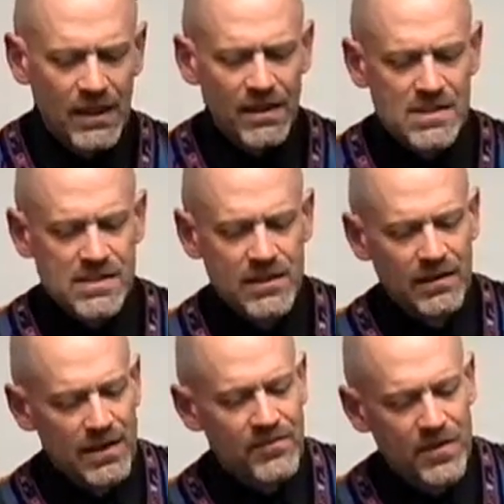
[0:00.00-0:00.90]
is
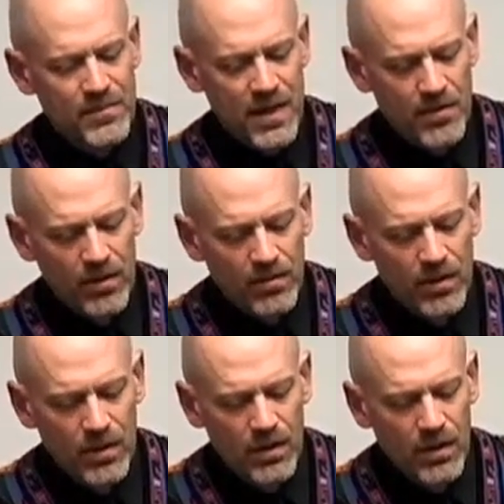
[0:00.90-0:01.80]
living people
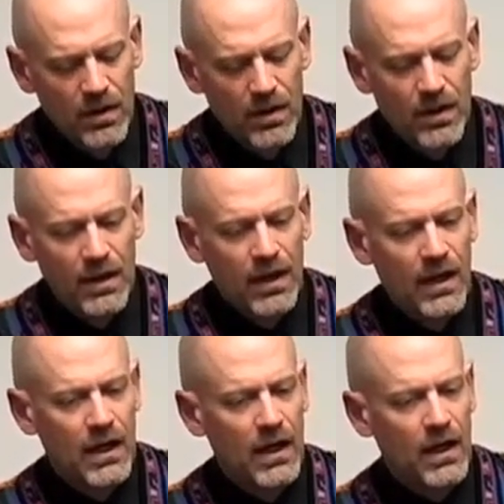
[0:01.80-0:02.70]

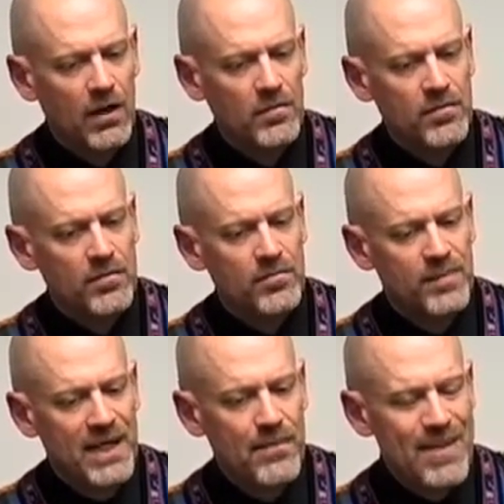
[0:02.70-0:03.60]
uh,
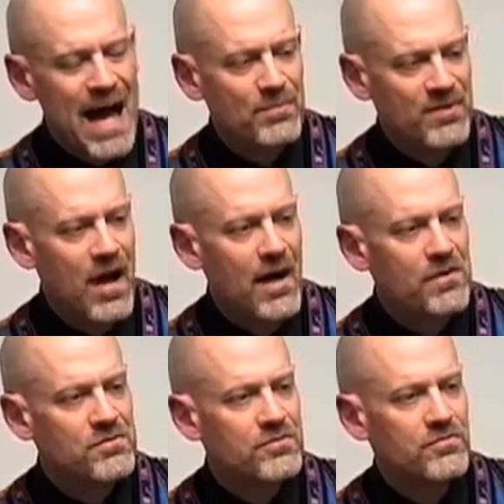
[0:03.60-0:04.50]
being
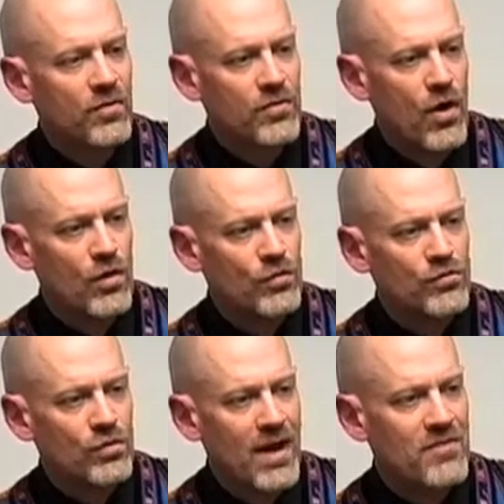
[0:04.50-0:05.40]
baptized for
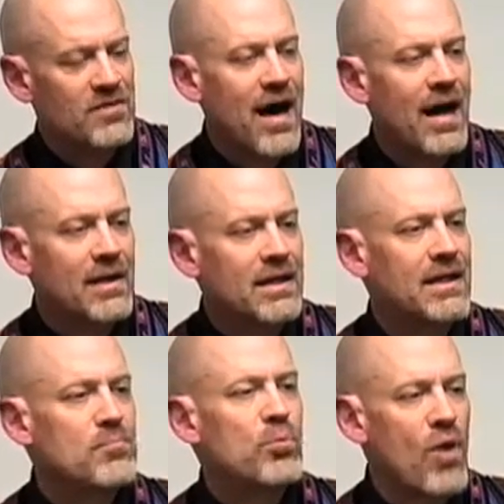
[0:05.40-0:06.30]
those who have died
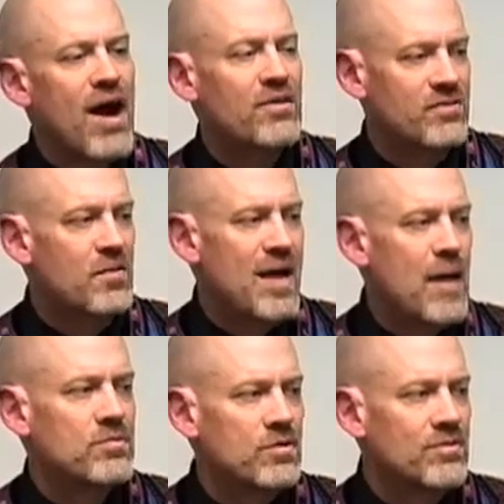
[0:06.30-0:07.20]
in proxy
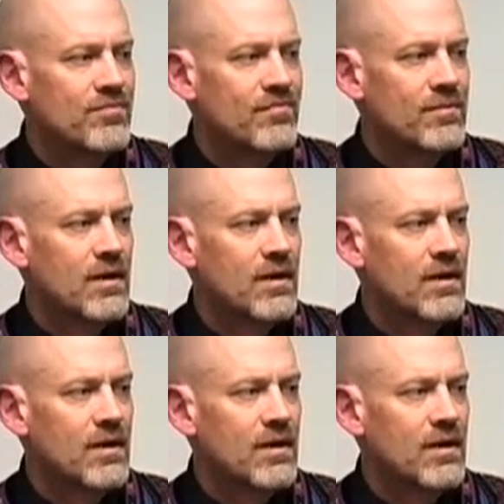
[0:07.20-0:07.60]
baptism.